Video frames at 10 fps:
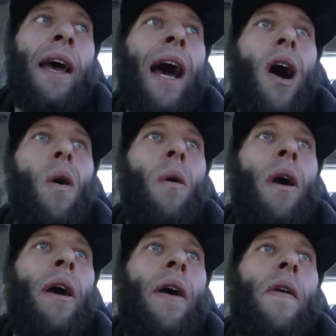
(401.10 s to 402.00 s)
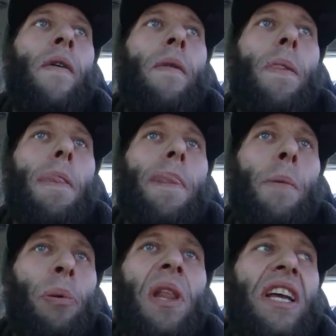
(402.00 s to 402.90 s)
how
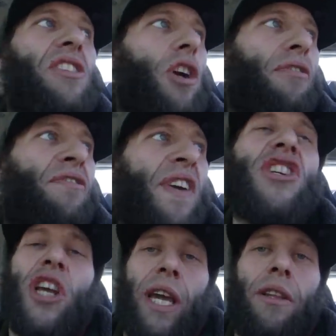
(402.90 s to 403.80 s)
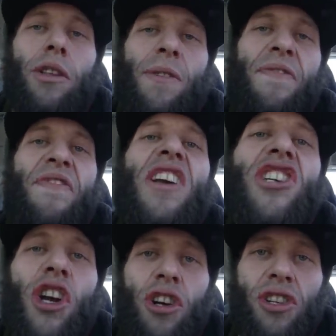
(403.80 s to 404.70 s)
the police are fishing. They're
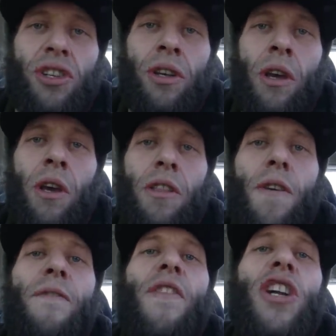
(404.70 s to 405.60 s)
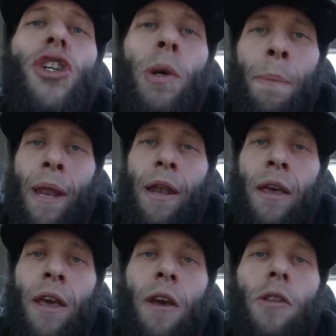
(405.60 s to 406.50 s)
fishers. They're fishermen.
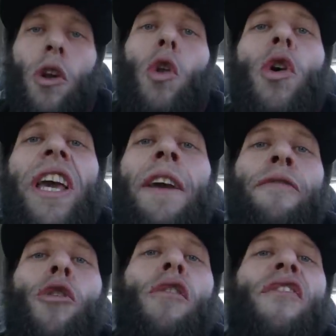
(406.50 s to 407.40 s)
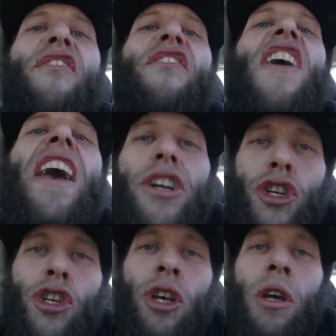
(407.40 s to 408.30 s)
They're looking for
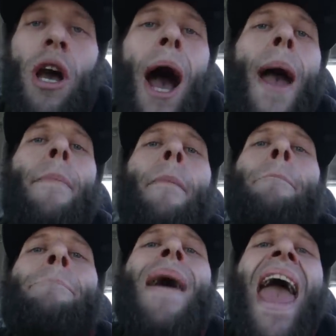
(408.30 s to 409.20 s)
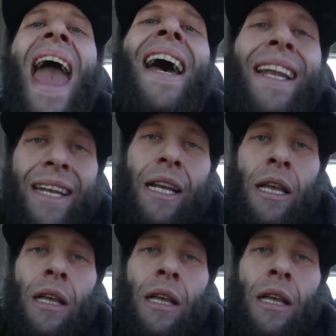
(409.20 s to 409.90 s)
fish. I'm a man.